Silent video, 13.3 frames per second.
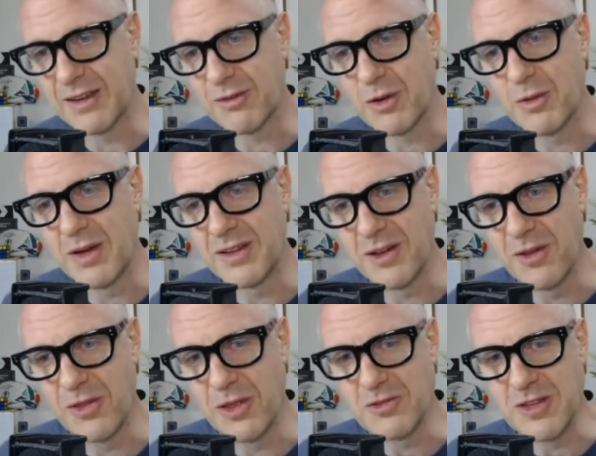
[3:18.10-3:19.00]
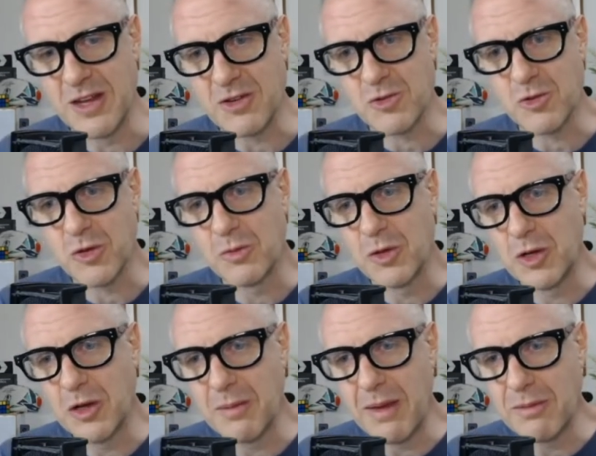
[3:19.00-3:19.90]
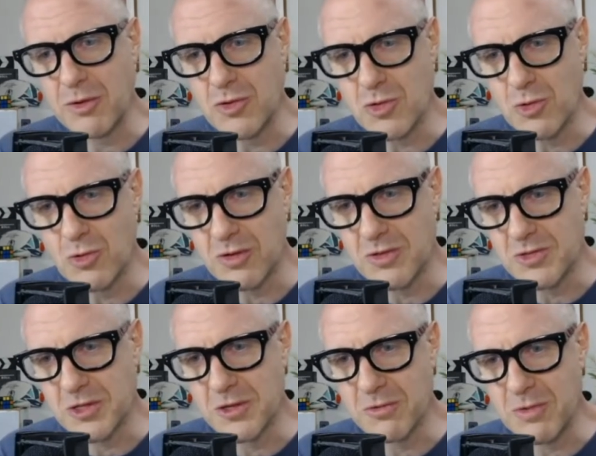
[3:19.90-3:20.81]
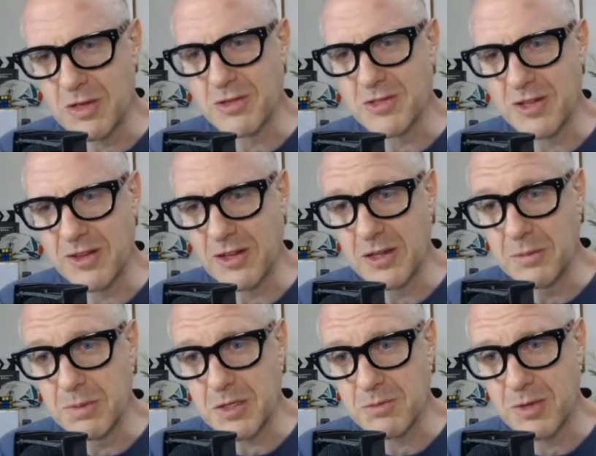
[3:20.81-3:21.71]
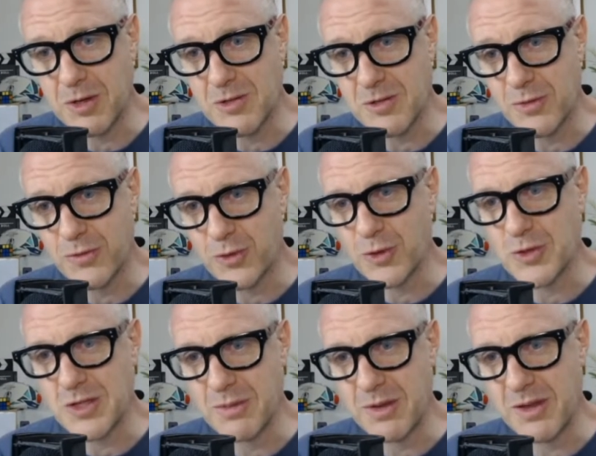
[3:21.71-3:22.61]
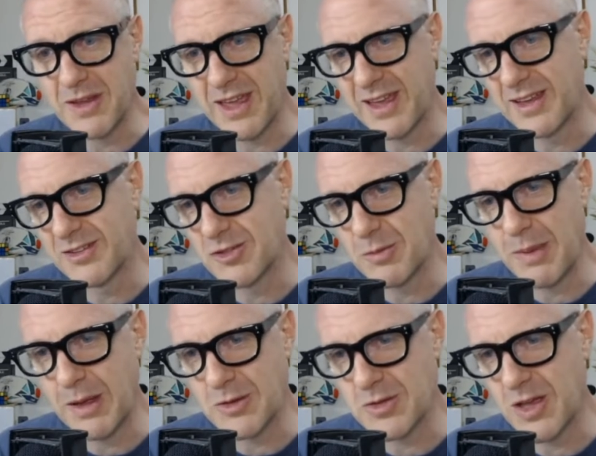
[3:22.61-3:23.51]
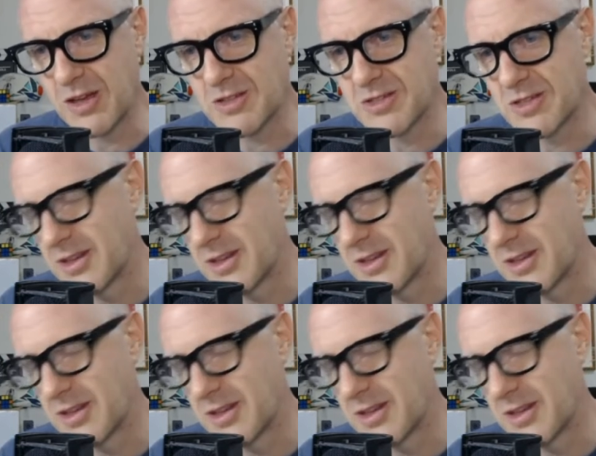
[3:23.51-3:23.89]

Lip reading: everyone, the international community, maybe you should all reconsider the Olympics because of Fukushima, and Japan sucks.